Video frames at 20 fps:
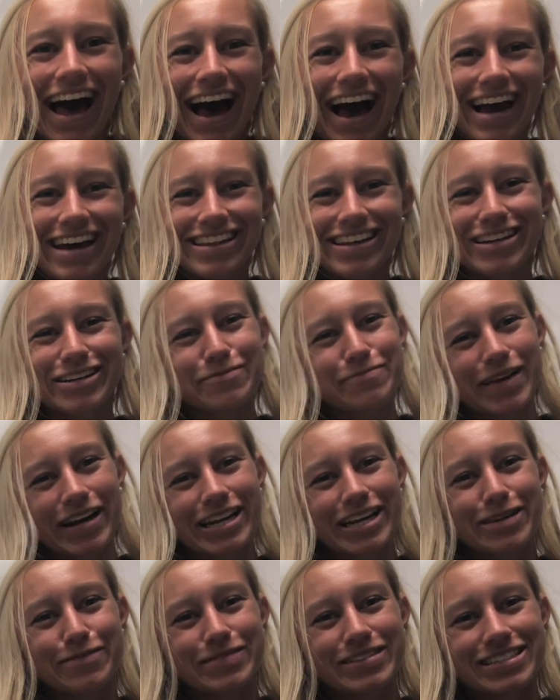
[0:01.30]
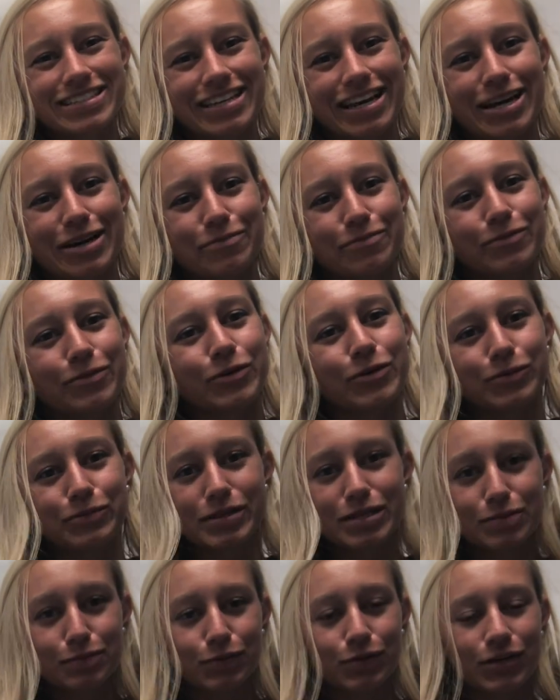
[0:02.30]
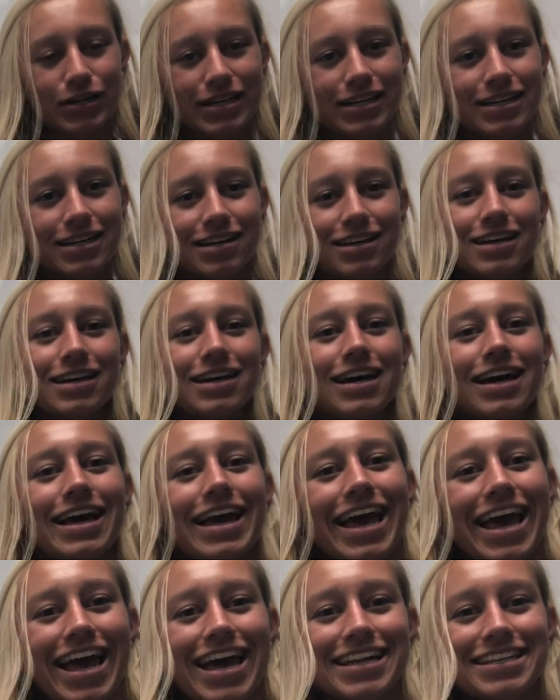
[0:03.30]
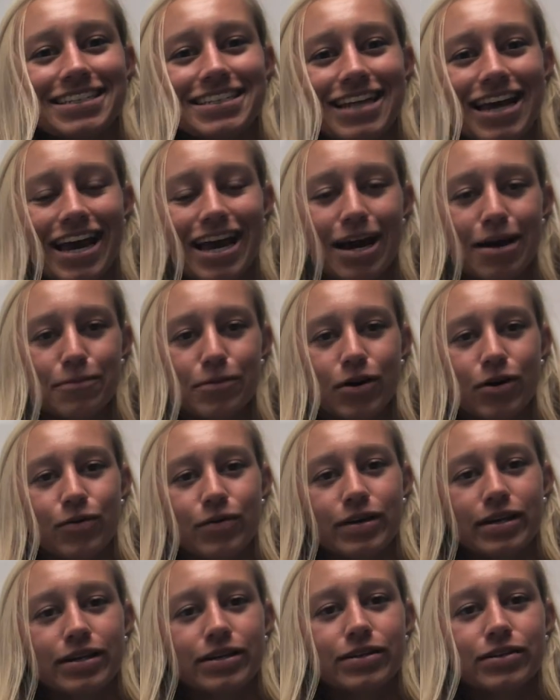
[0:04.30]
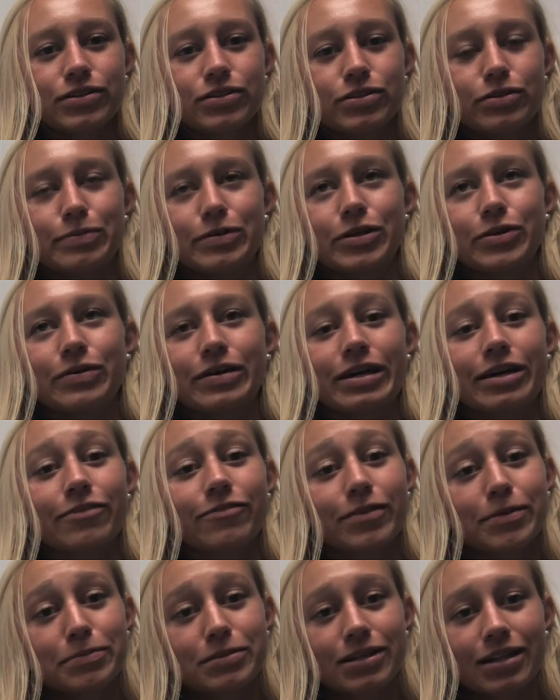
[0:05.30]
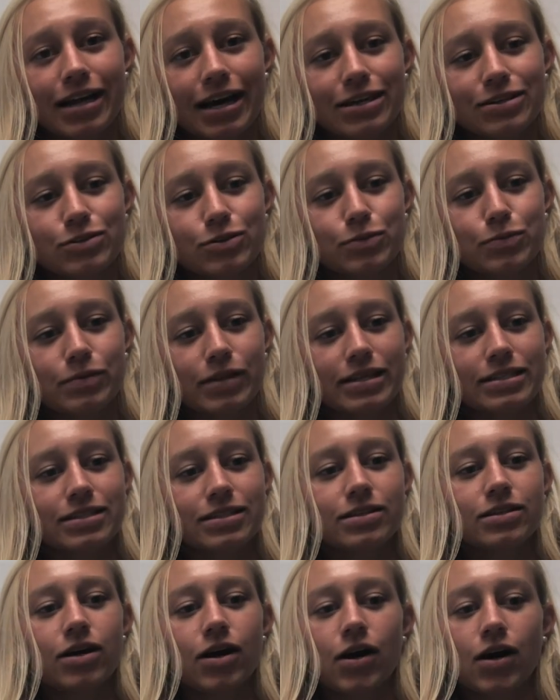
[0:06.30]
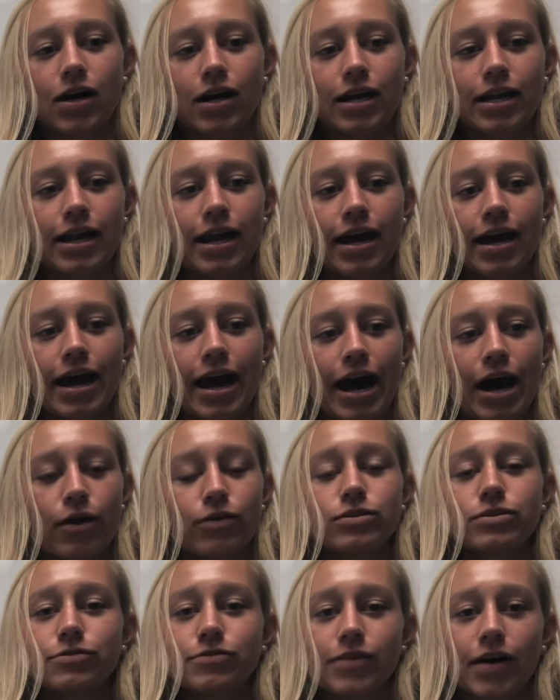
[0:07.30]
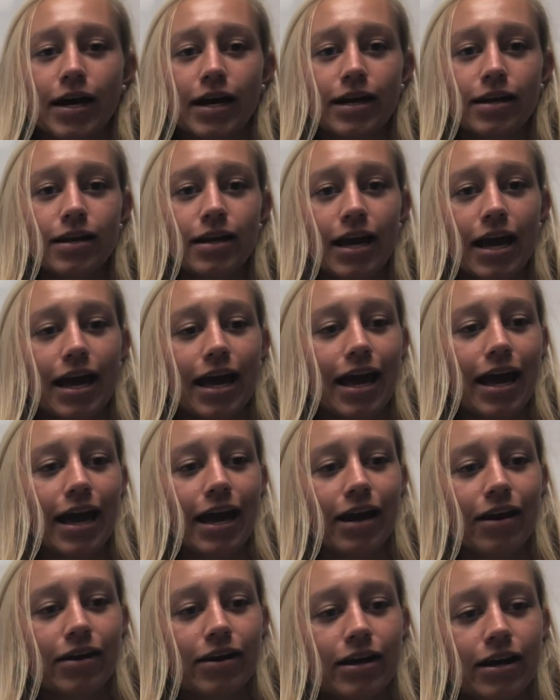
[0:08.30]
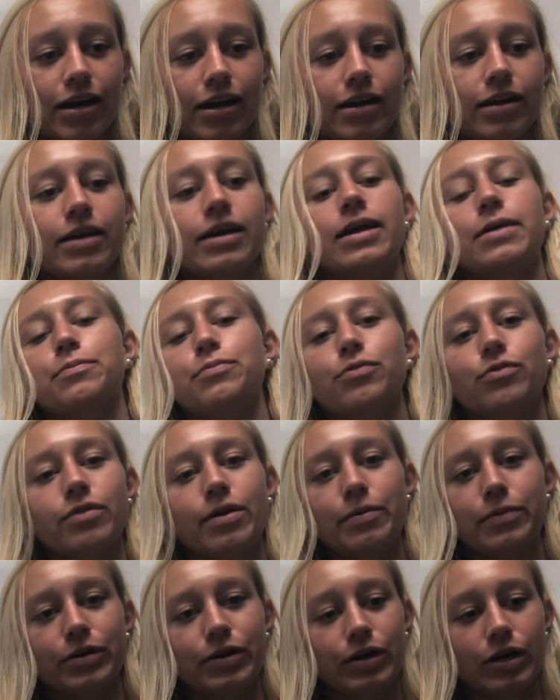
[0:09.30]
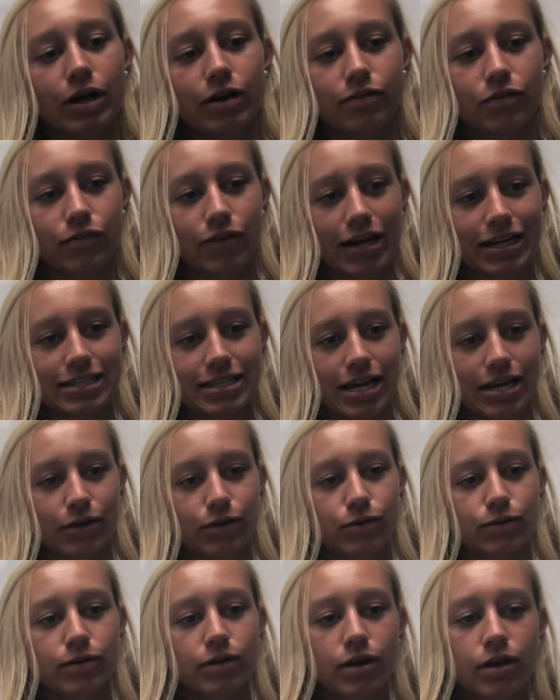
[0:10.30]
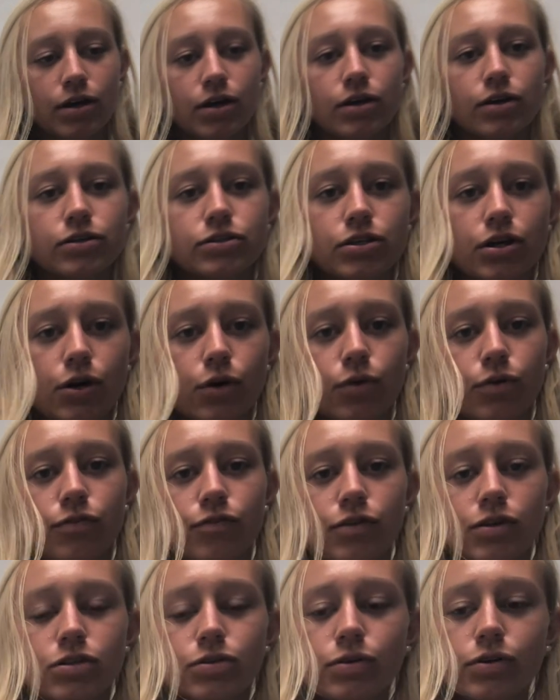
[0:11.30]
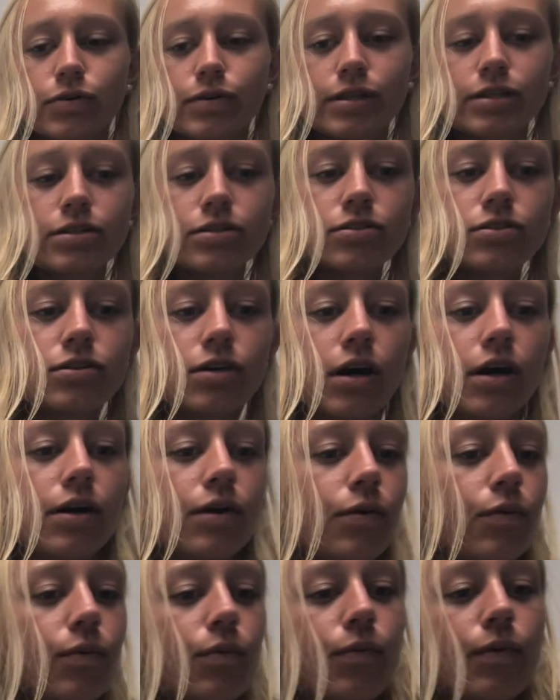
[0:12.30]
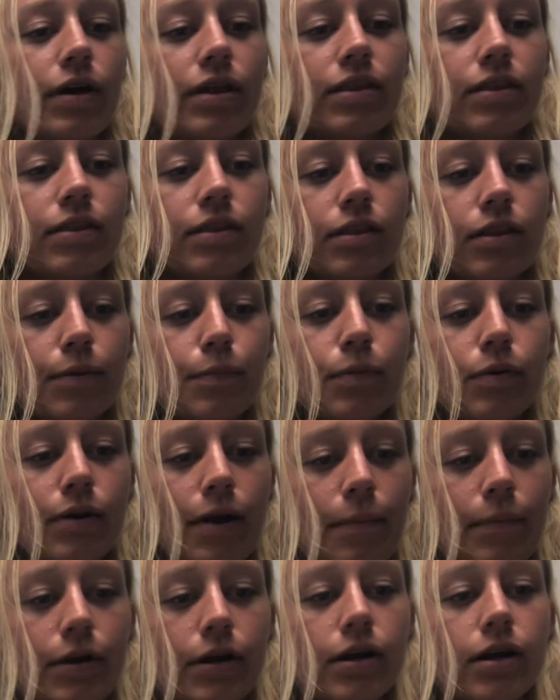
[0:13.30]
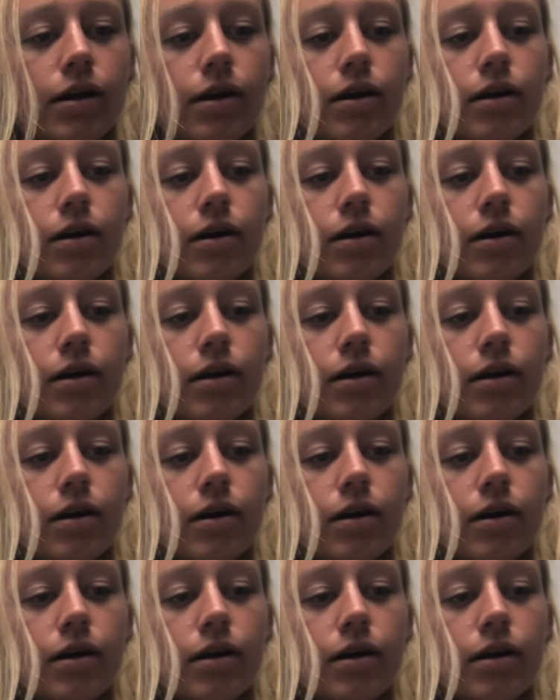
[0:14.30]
Hi there, my name is Sam, or Miss Poor, and today I'm going to be doing a flipped classroom lesson on how to find area and perimeter of a rectangle. So first we're going to start with the perimeter.